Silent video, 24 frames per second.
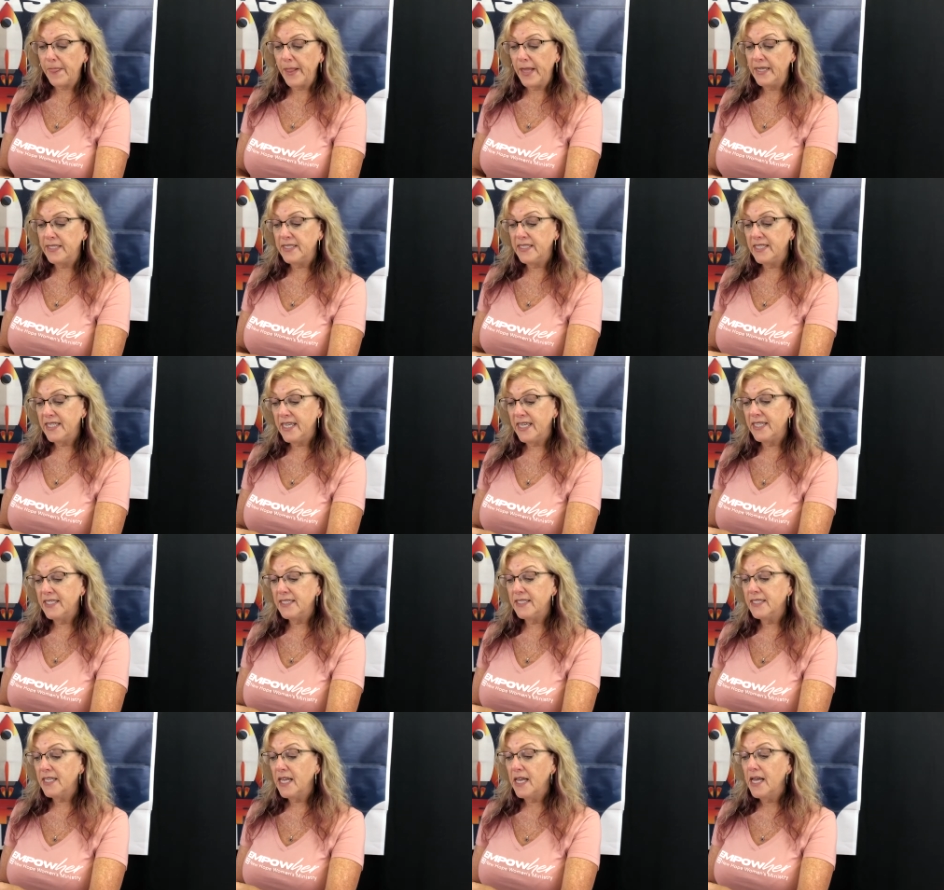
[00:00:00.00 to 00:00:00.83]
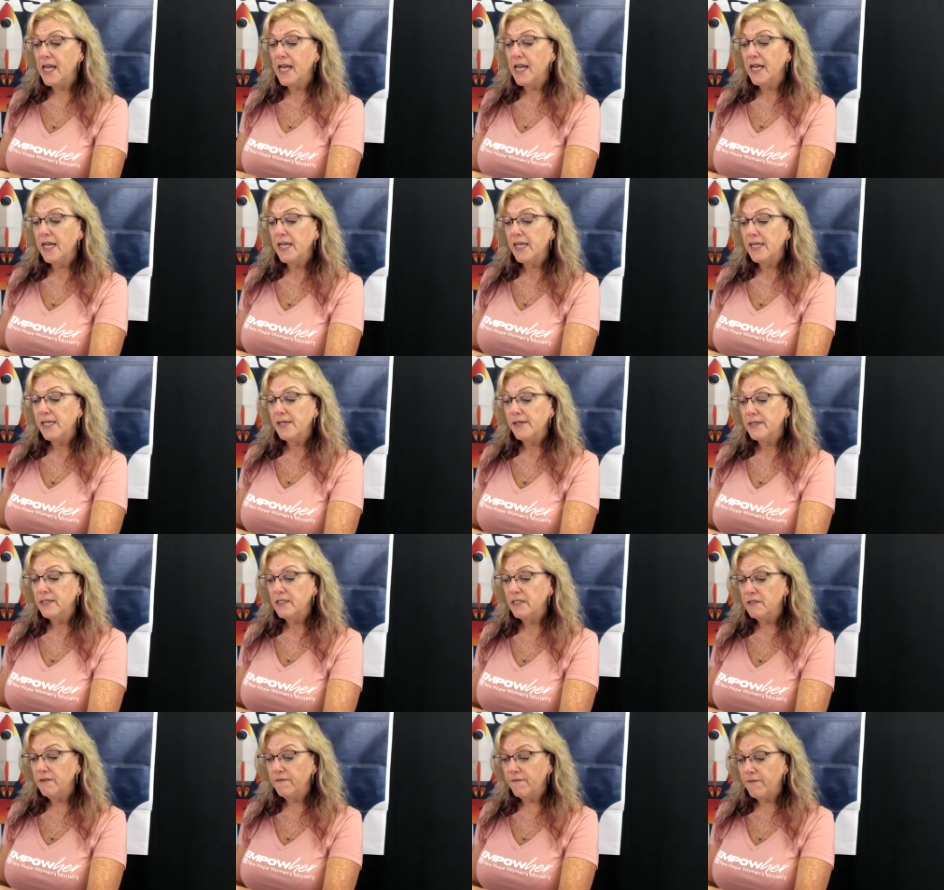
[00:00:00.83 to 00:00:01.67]
It says,
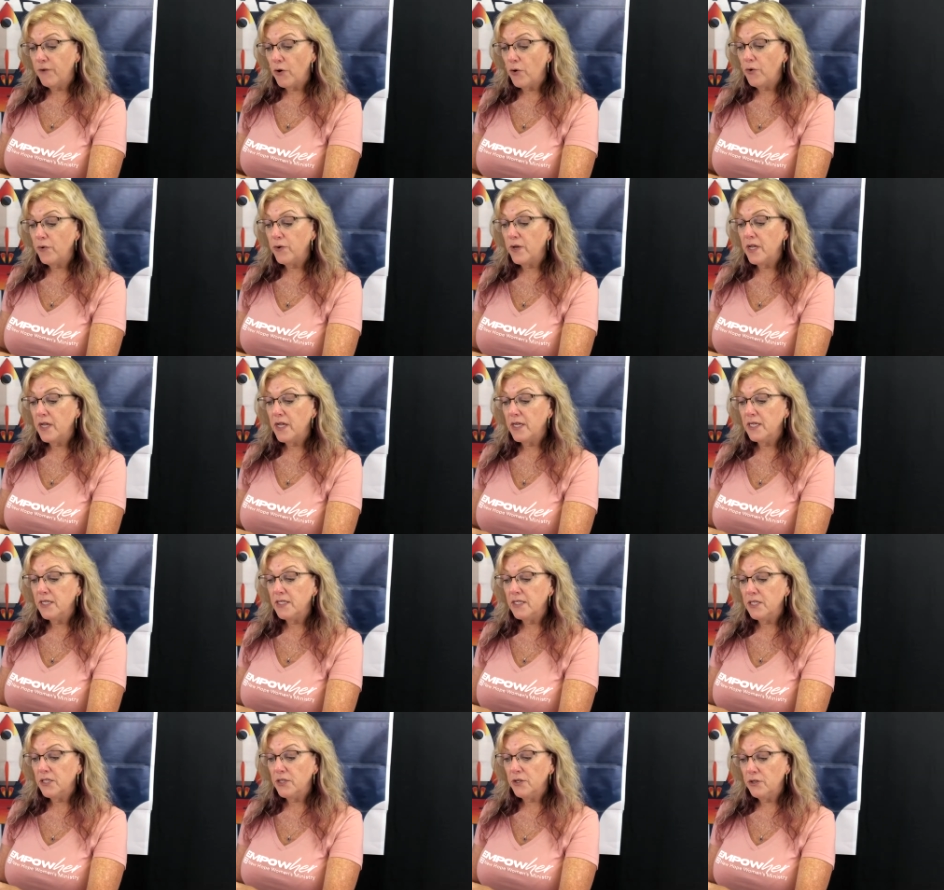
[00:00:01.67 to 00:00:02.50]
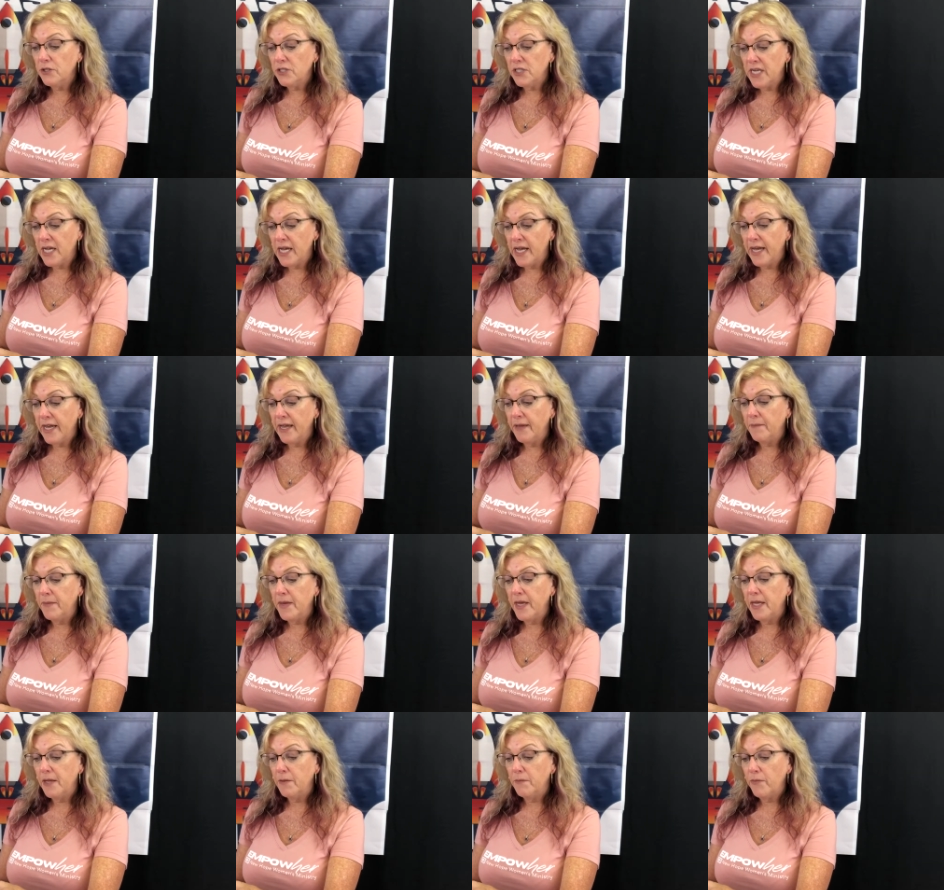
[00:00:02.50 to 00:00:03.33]
devote your time
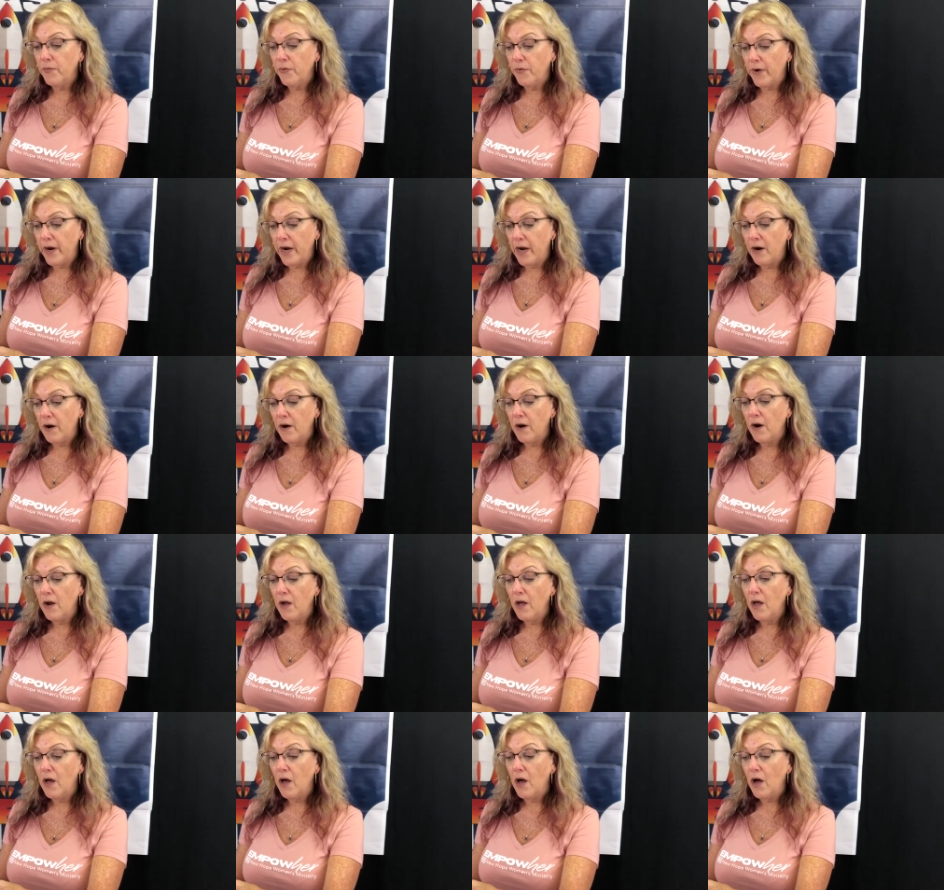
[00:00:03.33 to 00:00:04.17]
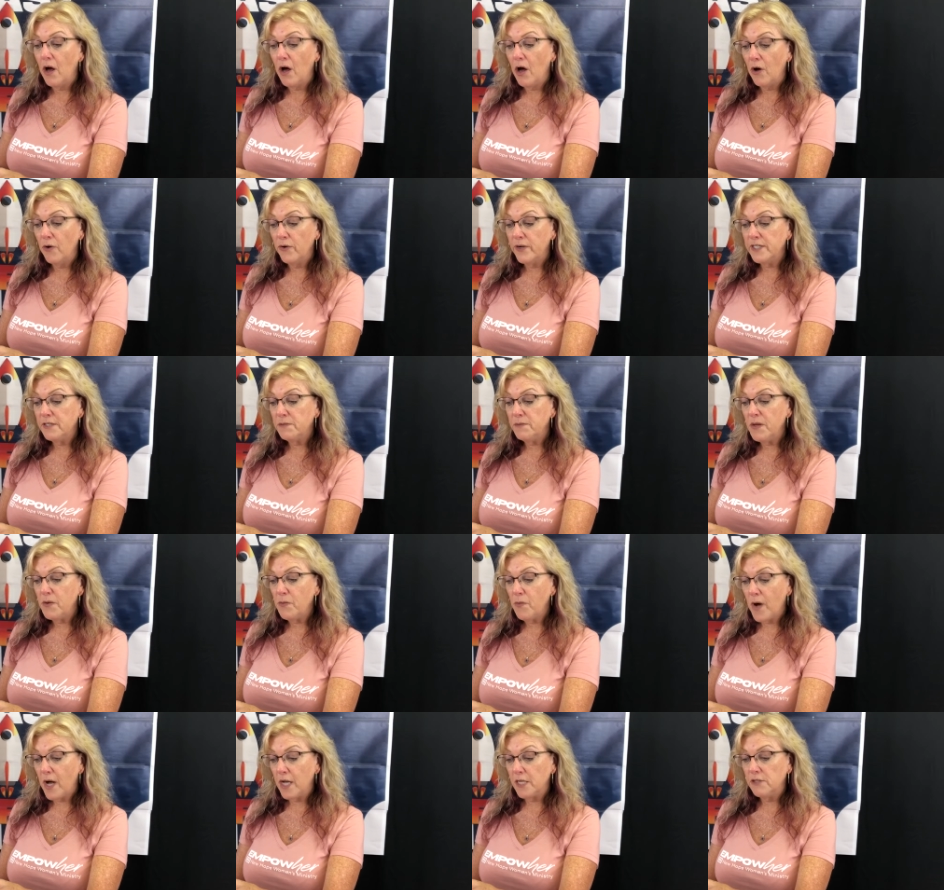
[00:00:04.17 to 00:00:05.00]
in prayer. Always be
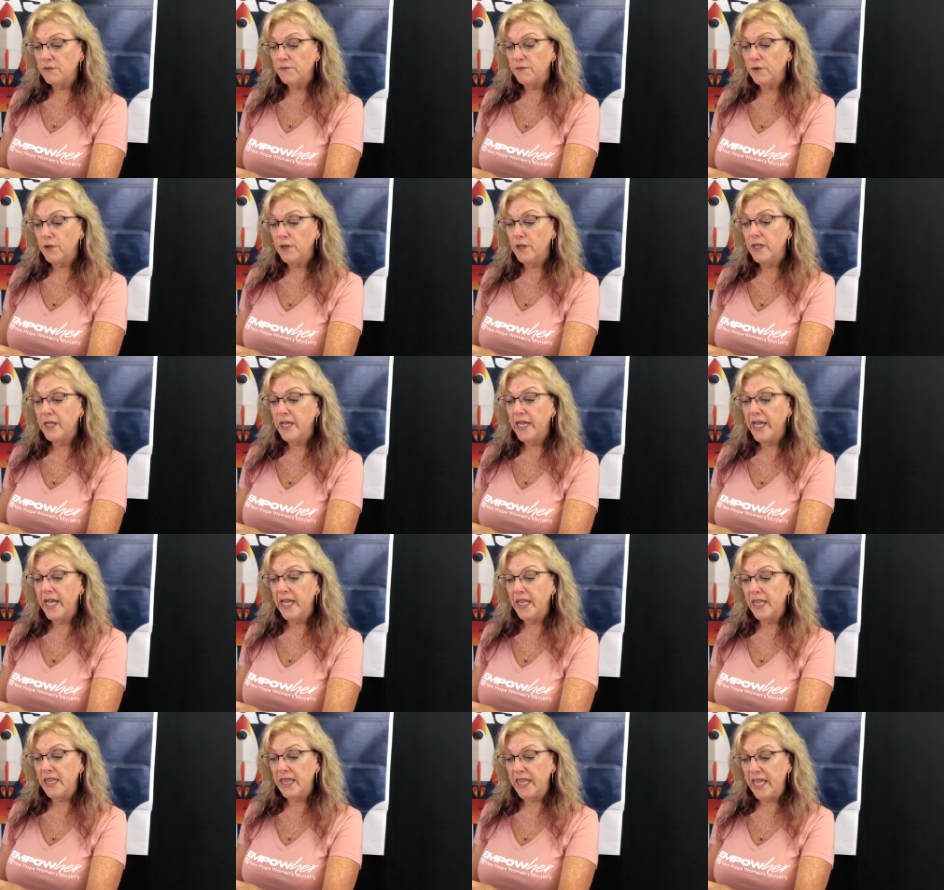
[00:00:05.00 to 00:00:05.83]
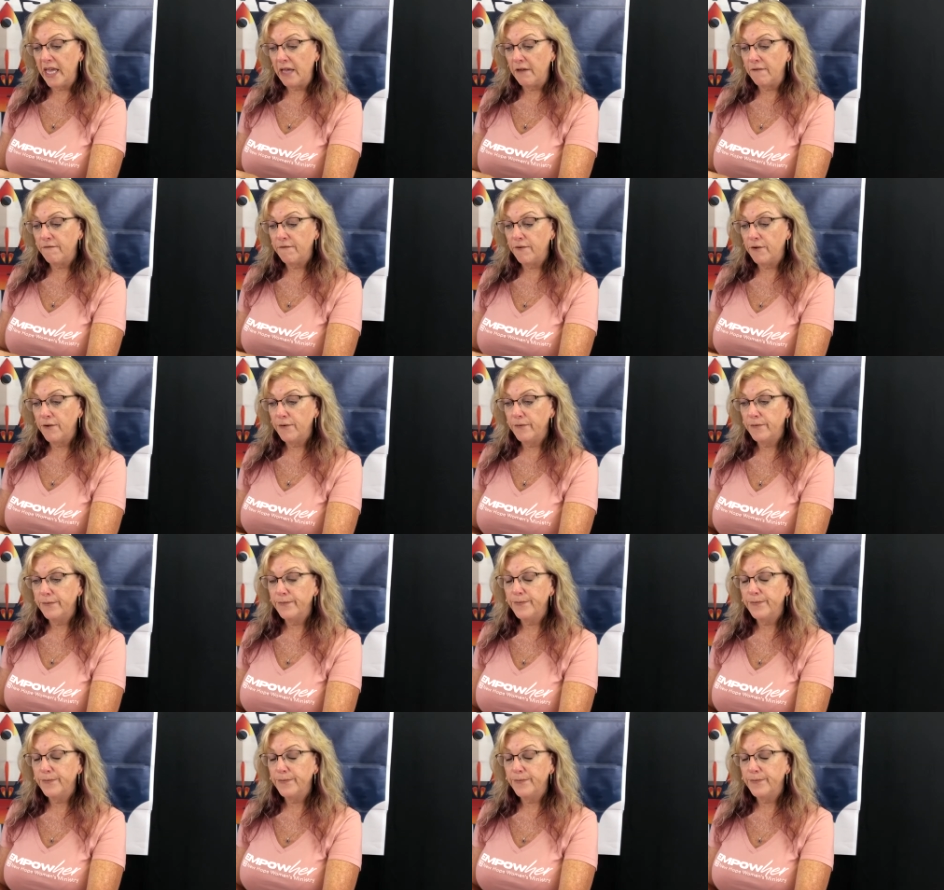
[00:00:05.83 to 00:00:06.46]
watchful and thankful.